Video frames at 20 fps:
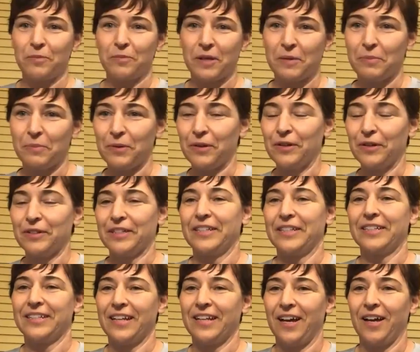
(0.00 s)
people.
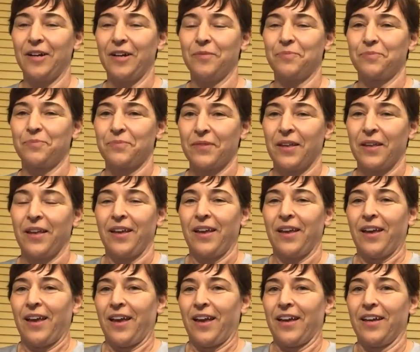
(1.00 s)
And
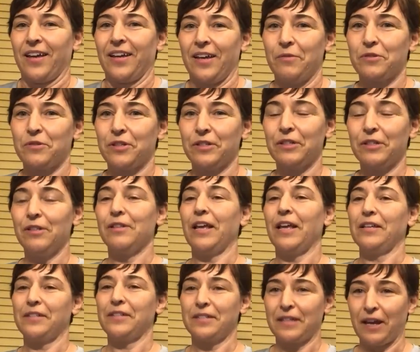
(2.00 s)
it was a little
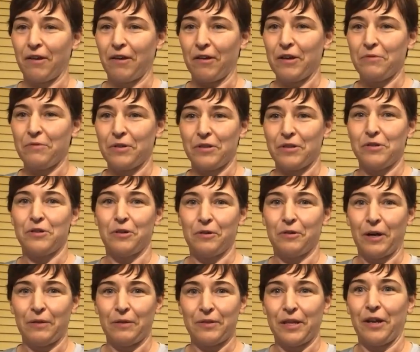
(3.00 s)
less scary when you go
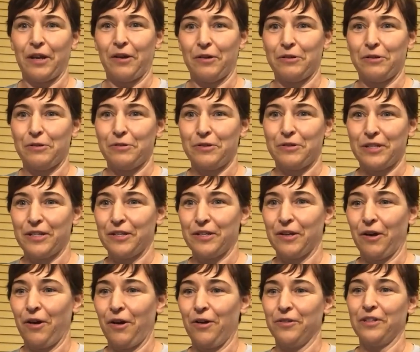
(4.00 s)
out there and you see
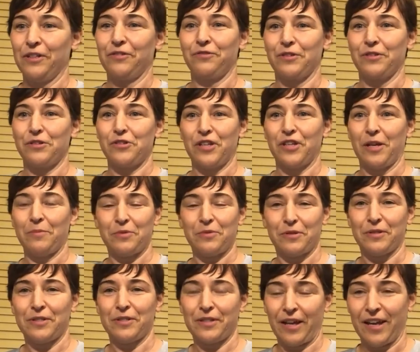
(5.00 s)
all different shapes
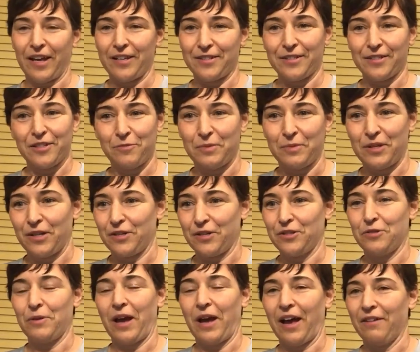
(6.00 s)
and sizes,
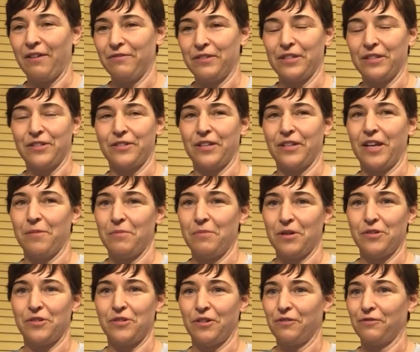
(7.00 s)
because you have this
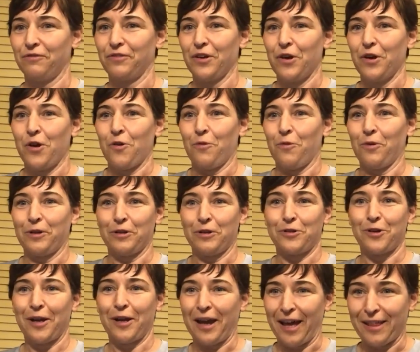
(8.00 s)
image of what a
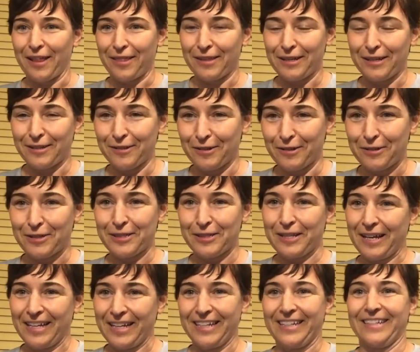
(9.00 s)
triathlete looks
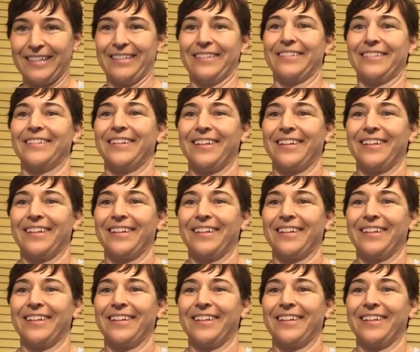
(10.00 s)
like, and